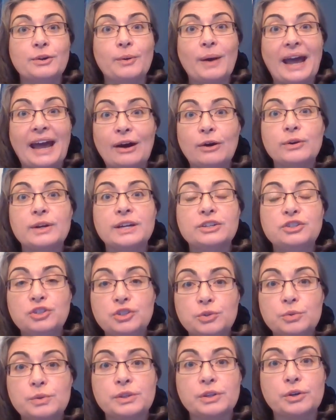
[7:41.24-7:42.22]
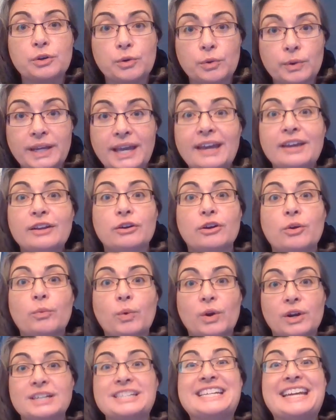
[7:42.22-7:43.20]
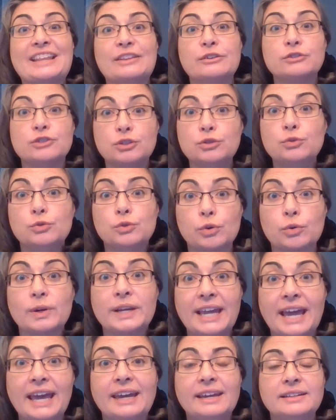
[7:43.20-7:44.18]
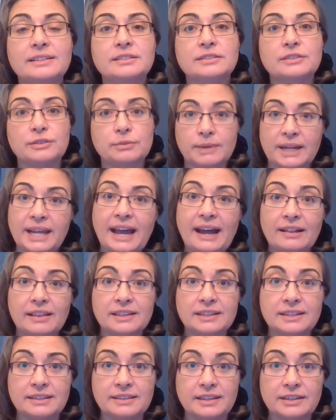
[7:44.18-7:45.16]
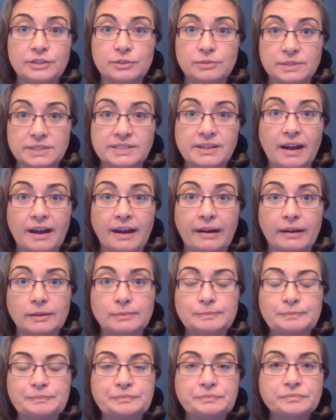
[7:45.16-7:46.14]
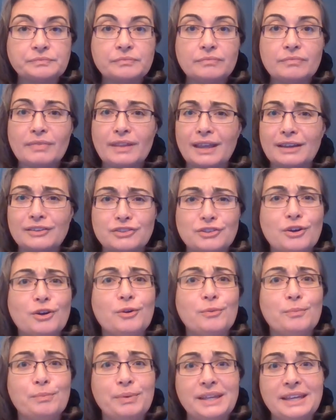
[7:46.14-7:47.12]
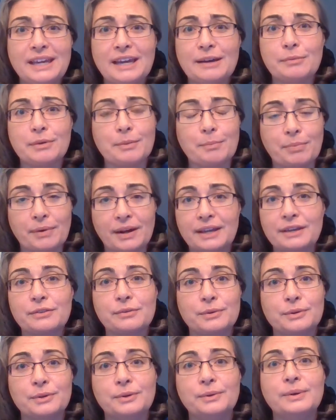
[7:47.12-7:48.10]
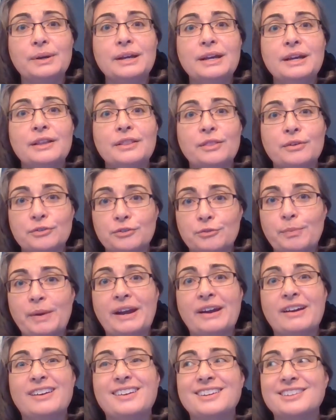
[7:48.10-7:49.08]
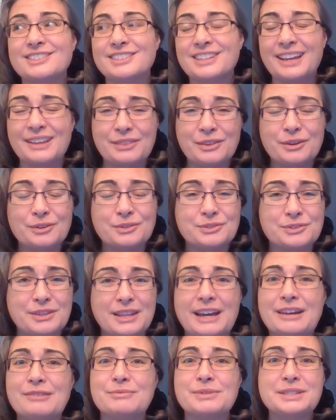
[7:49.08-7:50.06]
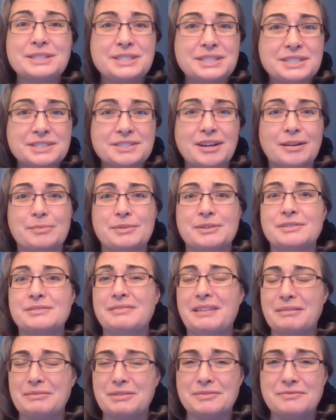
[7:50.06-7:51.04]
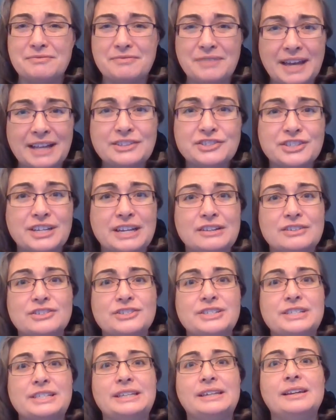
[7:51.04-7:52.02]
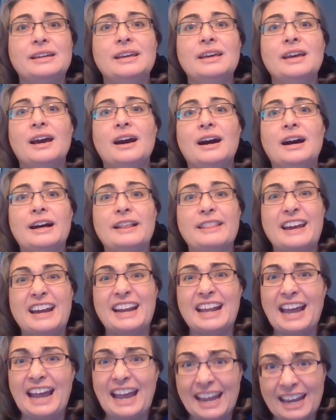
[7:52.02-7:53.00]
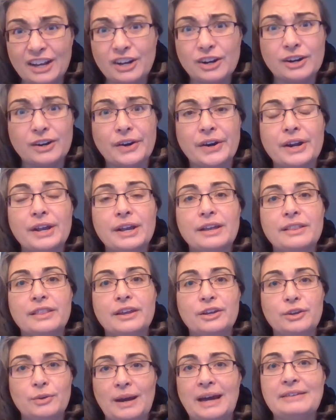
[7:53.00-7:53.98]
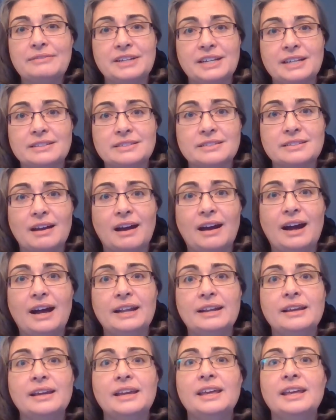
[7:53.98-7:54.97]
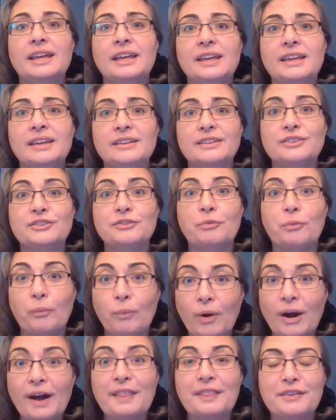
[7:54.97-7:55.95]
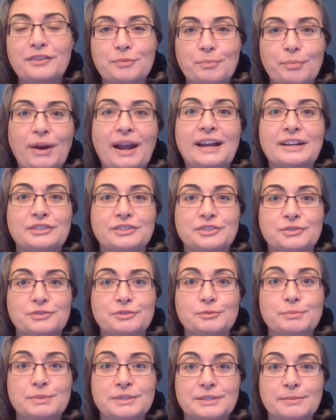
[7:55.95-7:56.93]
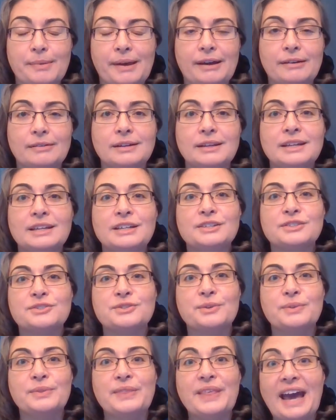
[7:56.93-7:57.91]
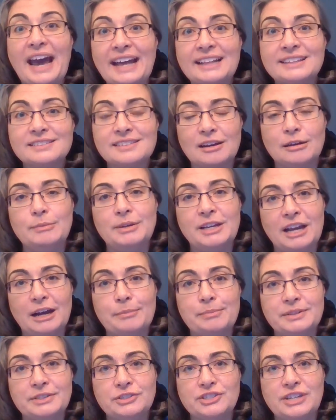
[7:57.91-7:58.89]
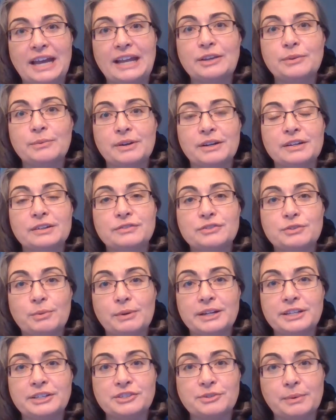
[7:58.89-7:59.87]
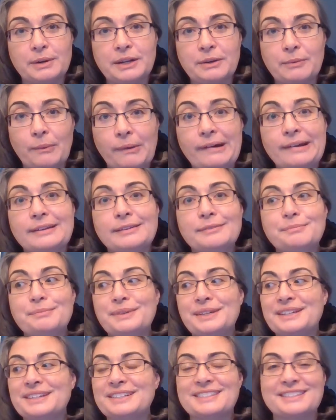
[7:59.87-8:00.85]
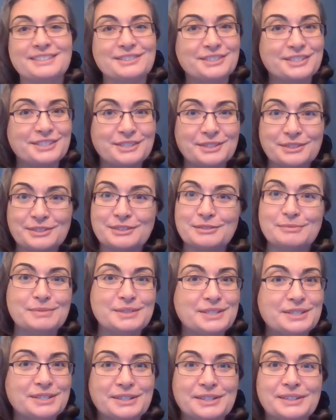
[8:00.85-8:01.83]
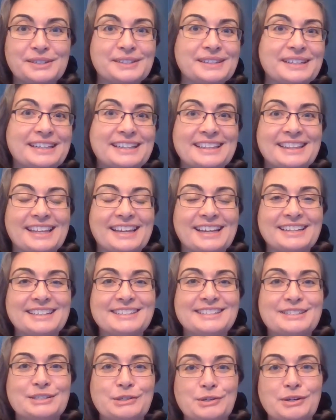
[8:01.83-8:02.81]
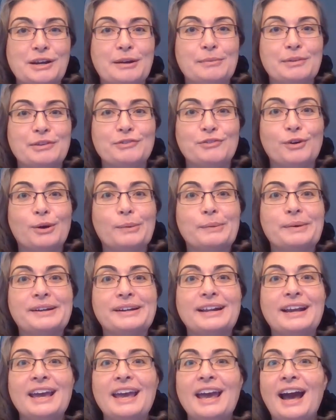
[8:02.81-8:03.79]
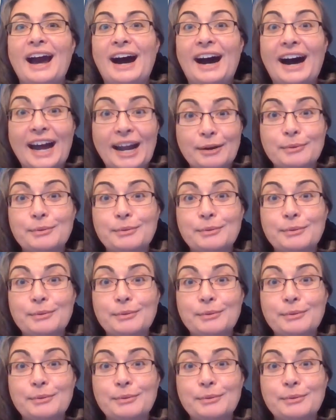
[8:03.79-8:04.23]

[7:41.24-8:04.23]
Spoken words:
How can you and the Creator work together to create the reality that you desire? So being able to break through those barriers and that really stubborn, that revenge energy, that anger that you have against God is what this practice group is about. So that's coming up in January of 2021, because there's still some material that is still coming forward. I